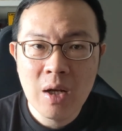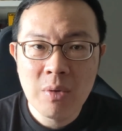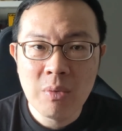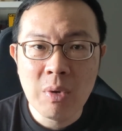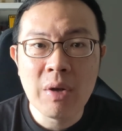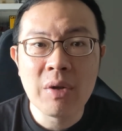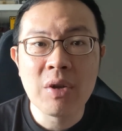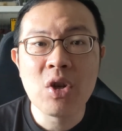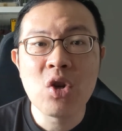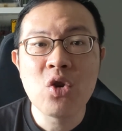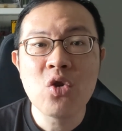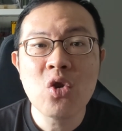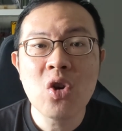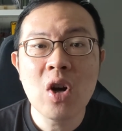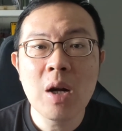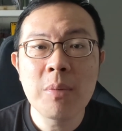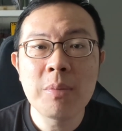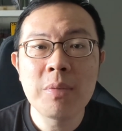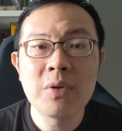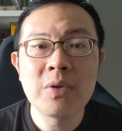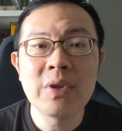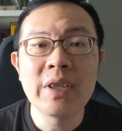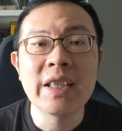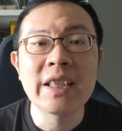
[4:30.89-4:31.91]
while the
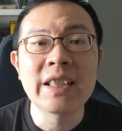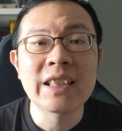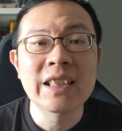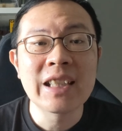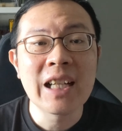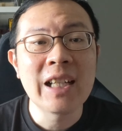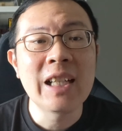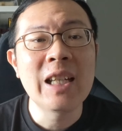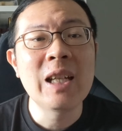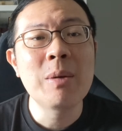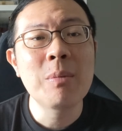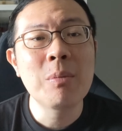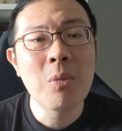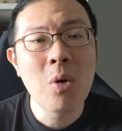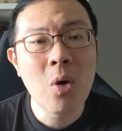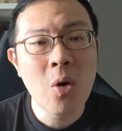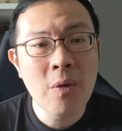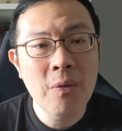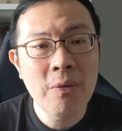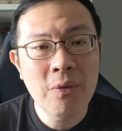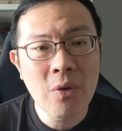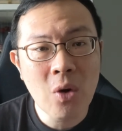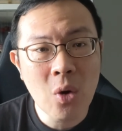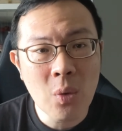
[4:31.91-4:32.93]
treble is slightly more
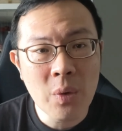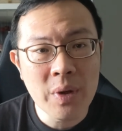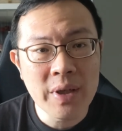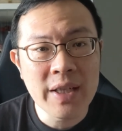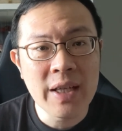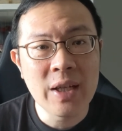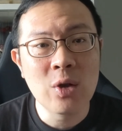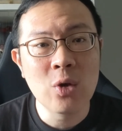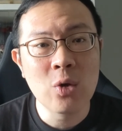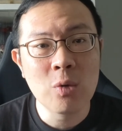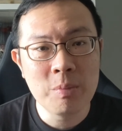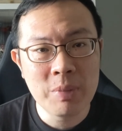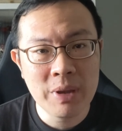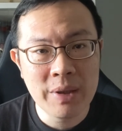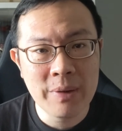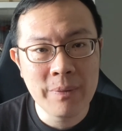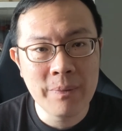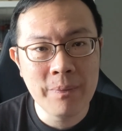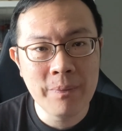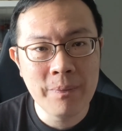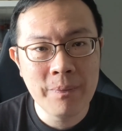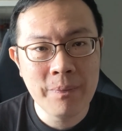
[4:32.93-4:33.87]
forward and open.